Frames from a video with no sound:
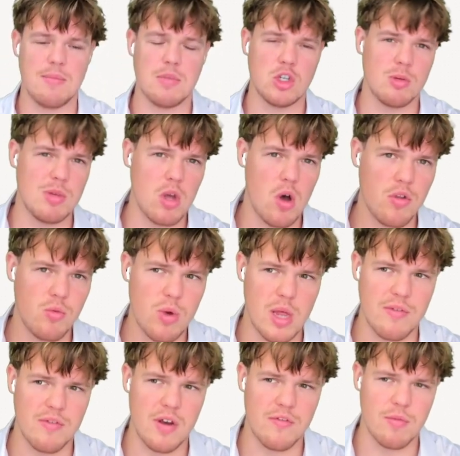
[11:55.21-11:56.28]
This should be all the
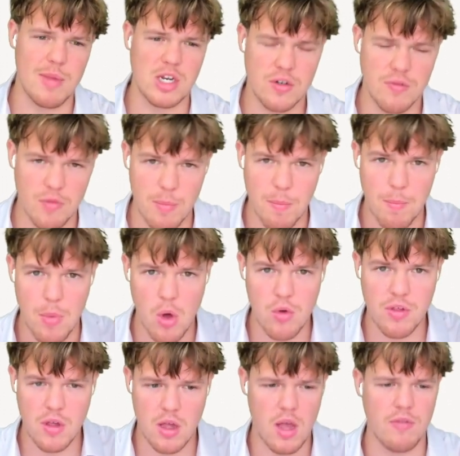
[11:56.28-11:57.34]
relevant information from both
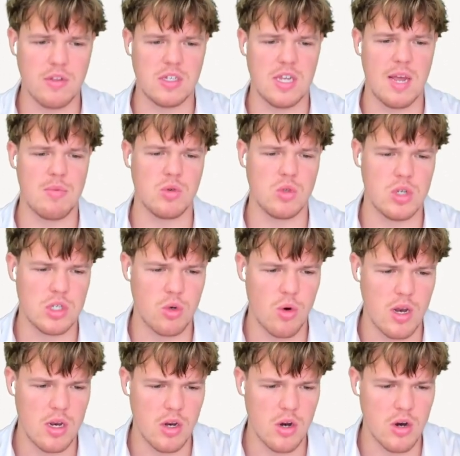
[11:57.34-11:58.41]
of the zappers we just
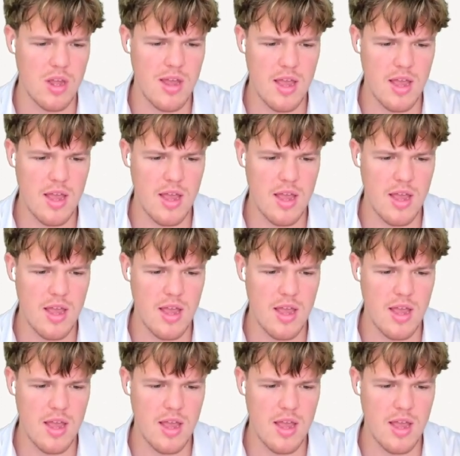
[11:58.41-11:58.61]
created here.